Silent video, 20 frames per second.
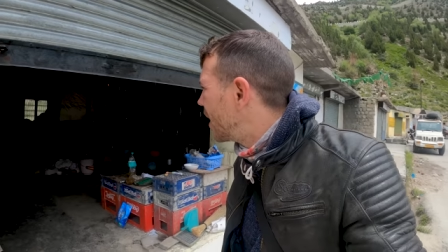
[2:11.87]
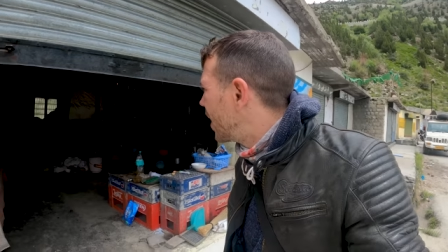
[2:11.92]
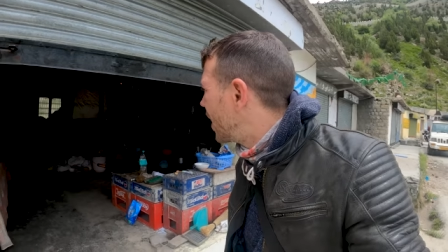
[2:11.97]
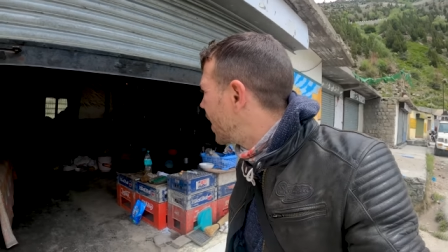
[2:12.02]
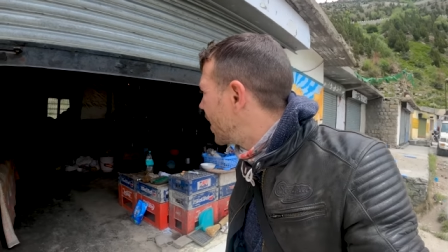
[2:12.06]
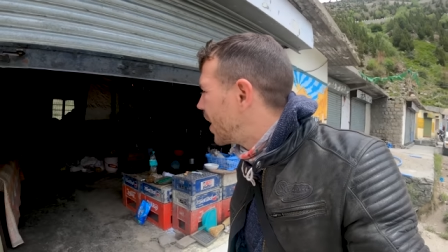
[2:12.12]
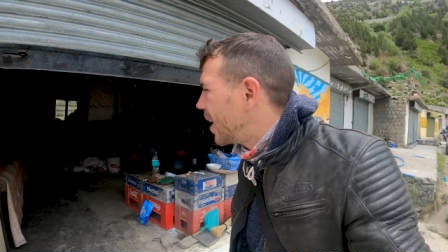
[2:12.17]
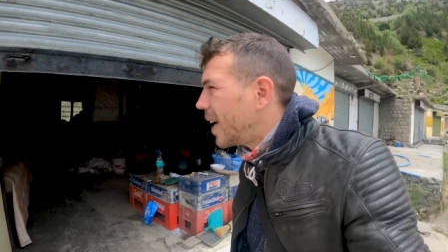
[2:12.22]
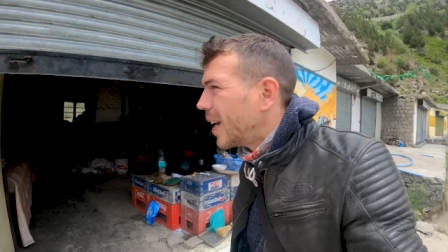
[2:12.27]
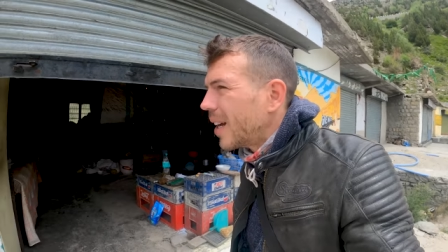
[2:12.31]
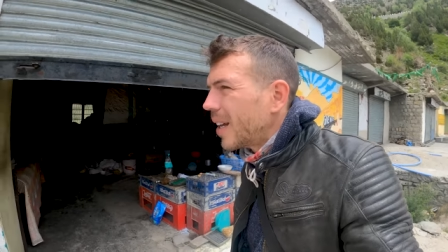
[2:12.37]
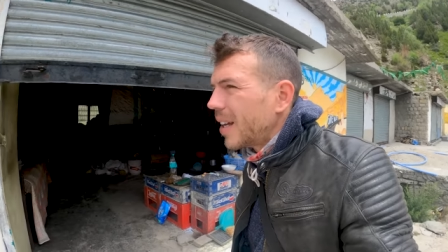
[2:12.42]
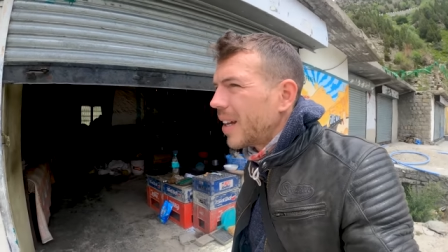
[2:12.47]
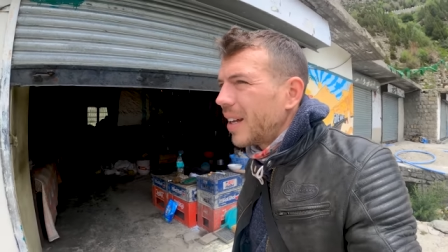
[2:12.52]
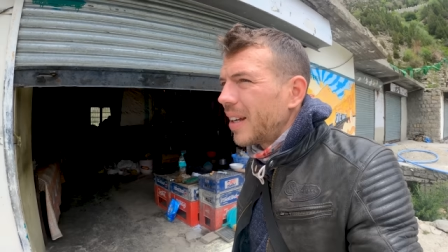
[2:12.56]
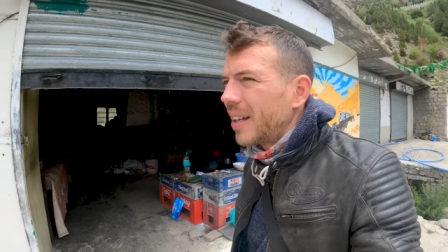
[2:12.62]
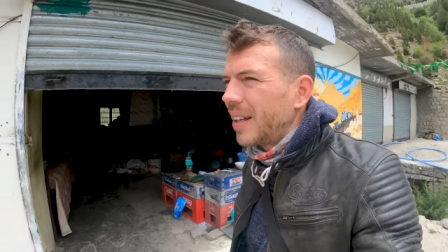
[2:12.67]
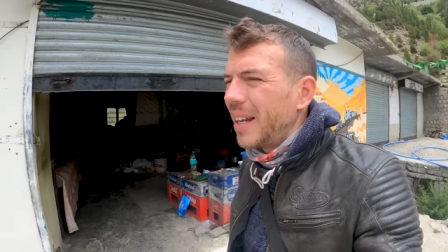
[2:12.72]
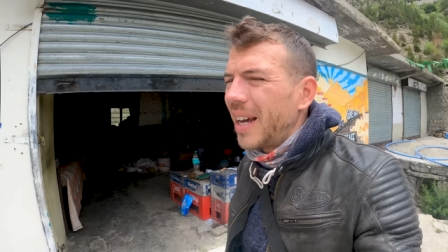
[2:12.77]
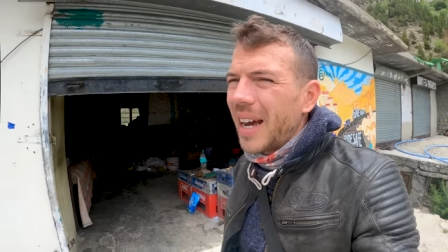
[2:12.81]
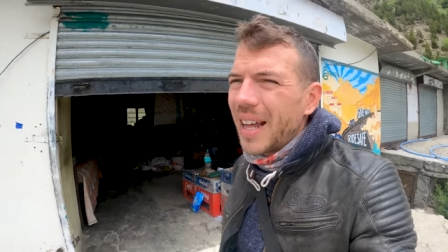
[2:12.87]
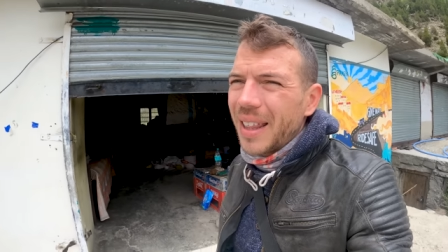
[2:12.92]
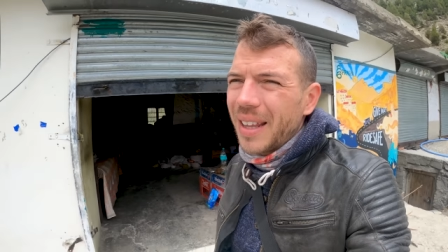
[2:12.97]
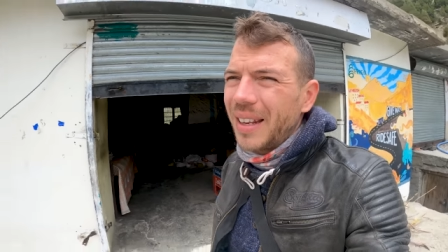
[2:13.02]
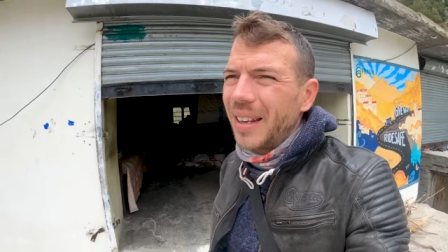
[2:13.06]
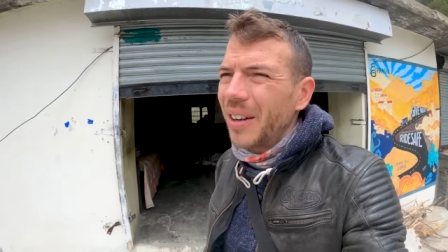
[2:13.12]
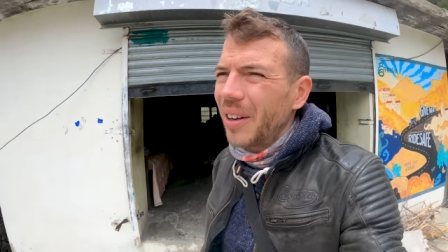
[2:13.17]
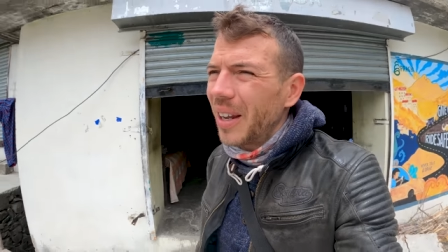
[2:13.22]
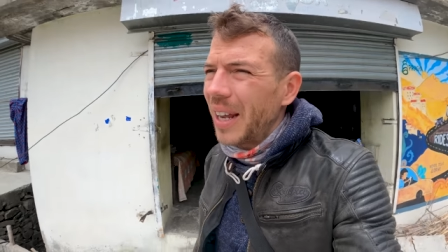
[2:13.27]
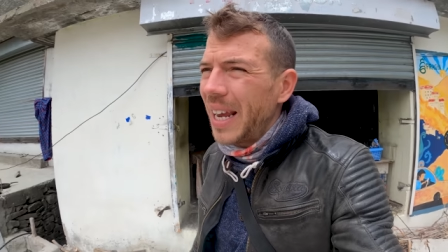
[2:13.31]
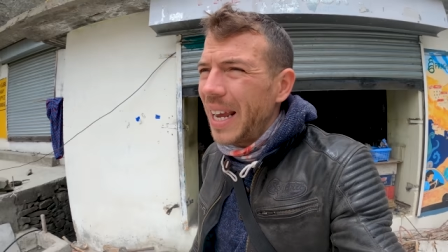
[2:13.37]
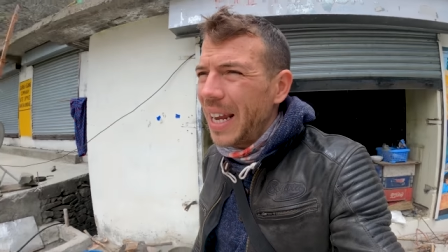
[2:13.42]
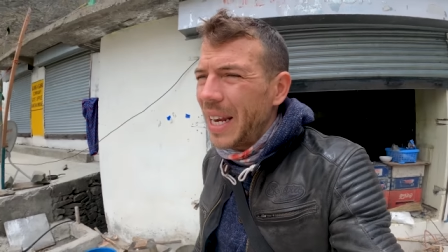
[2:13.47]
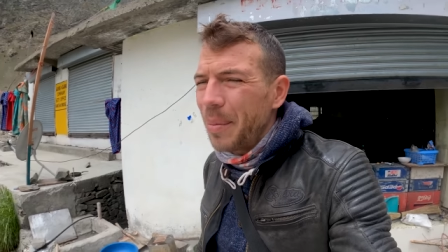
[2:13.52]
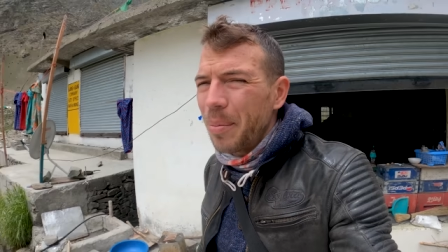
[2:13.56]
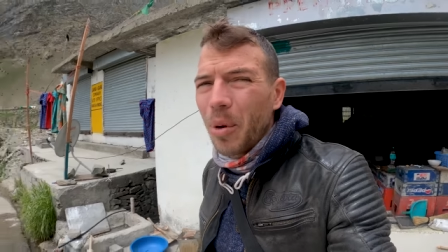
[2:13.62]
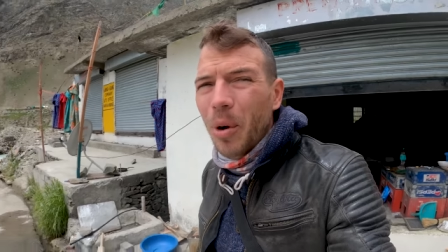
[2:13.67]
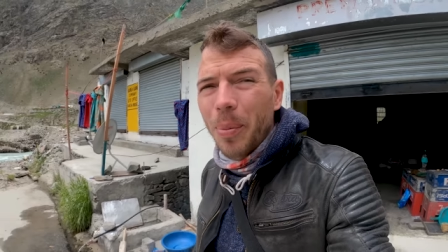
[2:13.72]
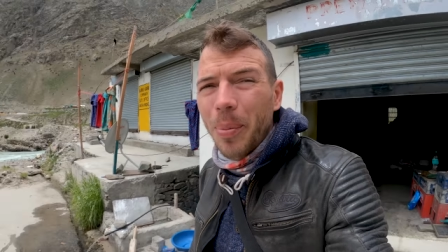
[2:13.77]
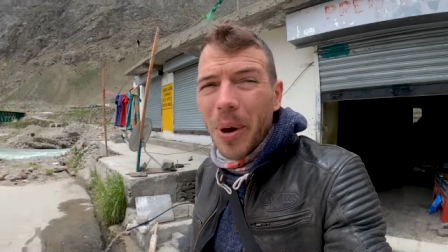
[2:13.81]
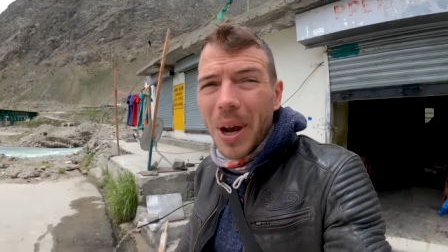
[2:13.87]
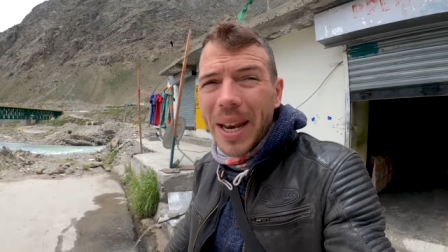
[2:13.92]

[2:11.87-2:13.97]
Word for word: Yeah, no, they're not here anymore.